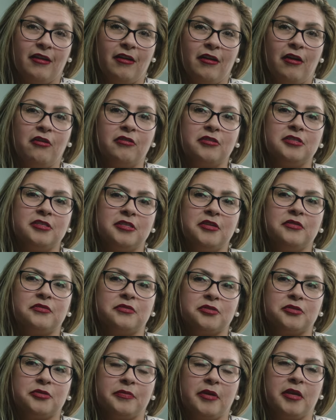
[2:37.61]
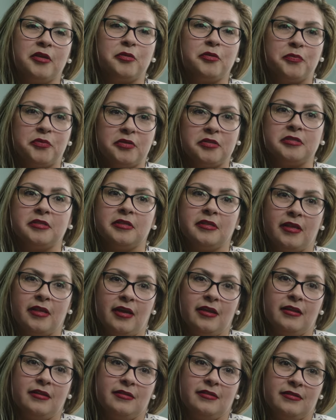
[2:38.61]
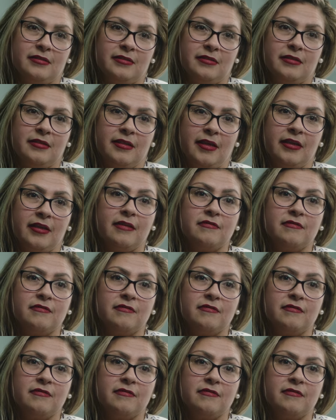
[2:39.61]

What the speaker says: all these heroes make the person that